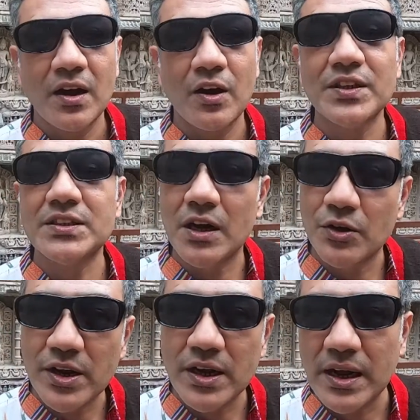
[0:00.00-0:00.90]
of the
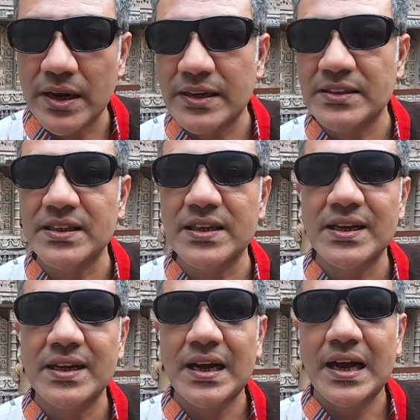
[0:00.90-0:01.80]
Chalukya dynasty
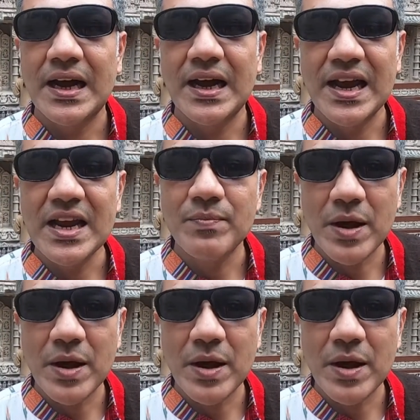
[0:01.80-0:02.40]
in